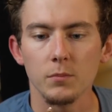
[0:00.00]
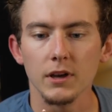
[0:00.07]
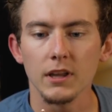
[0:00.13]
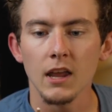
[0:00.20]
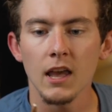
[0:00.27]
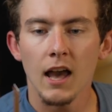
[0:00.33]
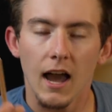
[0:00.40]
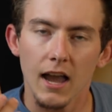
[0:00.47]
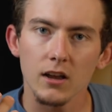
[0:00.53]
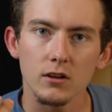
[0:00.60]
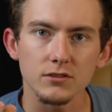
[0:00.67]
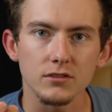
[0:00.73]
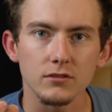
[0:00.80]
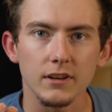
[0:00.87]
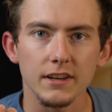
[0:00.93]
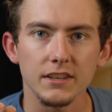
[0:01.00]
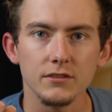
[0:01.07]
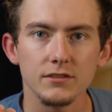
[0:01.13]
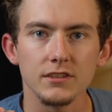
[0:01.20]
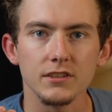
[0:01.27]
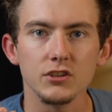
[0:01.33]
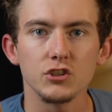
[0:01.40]
but I also like
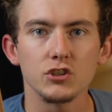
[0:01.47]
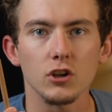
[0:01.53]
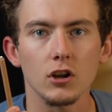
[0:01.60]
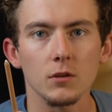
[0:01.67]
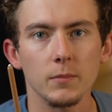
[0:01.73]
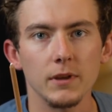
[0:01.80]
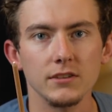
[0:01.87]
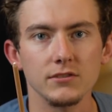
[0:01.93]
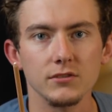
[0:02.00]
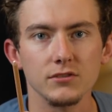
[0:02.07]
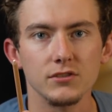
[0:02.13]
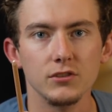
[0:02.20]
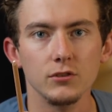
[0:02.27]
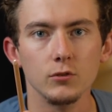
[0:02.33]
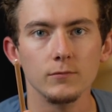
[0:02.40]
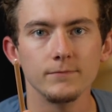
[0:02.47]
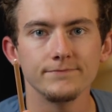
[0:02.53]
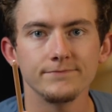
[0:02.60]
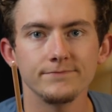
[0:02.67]
using these chalk pencils too.